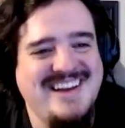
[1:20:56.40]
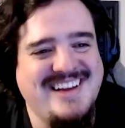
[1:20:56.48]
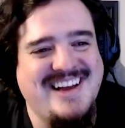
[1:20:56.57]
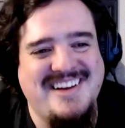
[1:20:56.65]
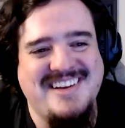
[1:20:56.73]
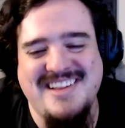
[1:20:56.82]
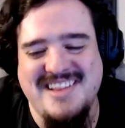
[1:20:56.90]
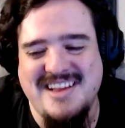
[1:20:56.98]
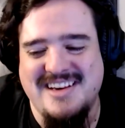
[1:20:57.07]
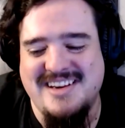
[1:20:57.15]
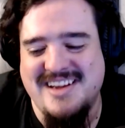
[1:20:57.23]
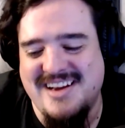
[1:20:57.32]
Yeah. And
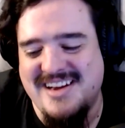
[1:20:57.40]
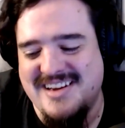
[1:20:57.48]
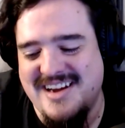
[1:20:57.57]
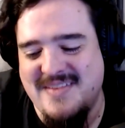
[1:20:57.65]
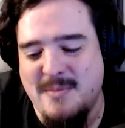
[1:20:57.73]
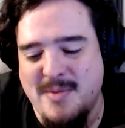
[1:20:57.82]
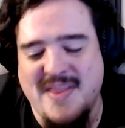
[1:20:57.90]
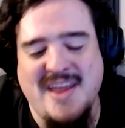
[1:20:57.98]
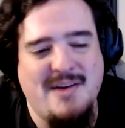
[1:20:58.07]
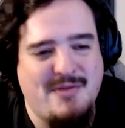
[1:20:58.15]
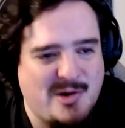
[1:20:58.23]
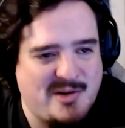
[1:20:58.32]
then, but
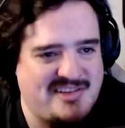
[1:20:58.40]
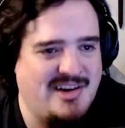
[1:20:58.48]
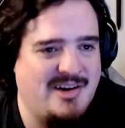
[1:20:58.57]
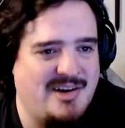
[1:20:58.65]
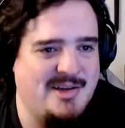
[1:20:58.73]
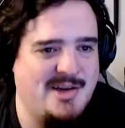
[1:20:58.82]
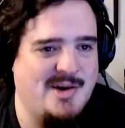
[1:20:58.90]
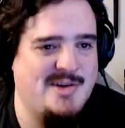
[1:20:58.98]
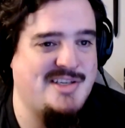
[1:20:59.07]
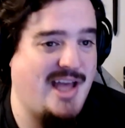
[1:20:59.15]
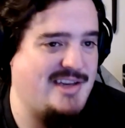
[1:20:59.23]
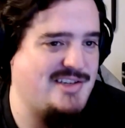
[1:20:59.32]
then of course
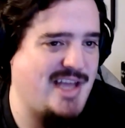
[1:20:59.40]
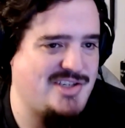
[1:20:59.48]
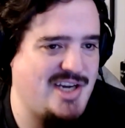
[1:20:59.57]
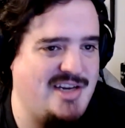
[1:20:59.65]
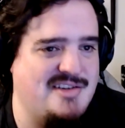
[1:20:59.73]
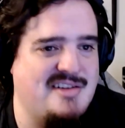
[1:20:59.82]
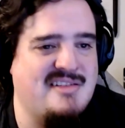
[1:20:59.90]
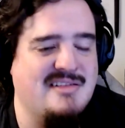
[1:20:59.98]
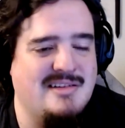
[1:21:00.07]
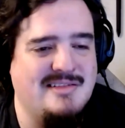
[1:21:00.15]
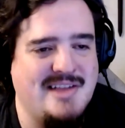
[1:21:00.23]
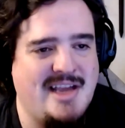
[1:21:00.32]
that changes a
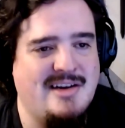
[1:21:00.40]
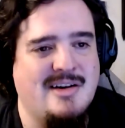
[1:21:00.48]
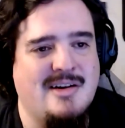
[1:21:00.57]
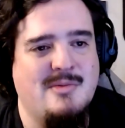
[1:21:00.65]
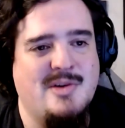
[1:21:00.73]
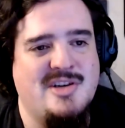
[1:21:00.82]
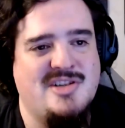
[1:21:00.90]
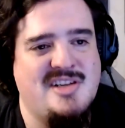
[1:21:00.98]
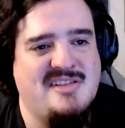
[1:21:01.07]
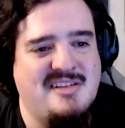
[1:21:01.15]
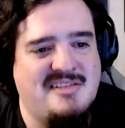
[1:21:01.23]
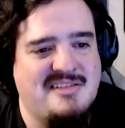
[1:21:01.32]
little later when she
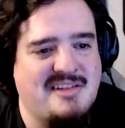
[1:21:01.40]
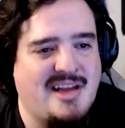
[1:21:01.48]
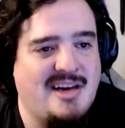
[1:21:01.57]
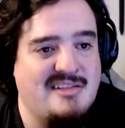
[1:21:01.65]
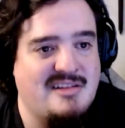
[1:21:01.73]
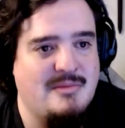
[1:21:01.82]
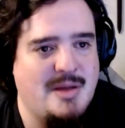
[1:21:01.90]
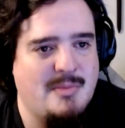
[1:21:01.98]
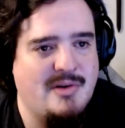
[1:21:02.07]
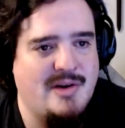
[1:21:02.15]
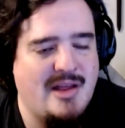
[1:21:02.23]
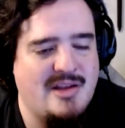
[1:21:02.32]
sees it's like innocent
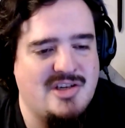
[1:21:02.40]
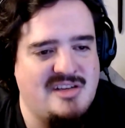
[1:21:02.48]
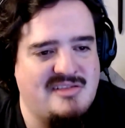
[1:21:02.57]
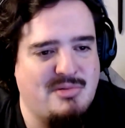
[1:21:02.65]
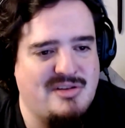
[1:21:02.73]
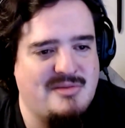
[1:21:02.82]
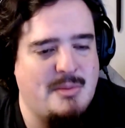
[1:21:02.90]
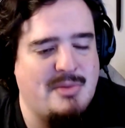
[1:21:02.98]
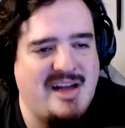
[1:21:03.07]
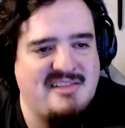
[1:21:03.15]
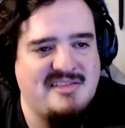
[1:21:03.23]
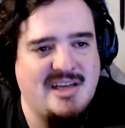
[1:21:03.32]
people now that she's supposed to be
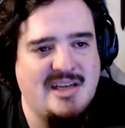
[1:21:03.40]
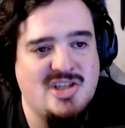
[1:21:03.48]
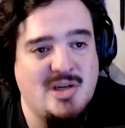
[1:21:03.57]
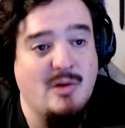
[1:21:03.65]
blasting, and she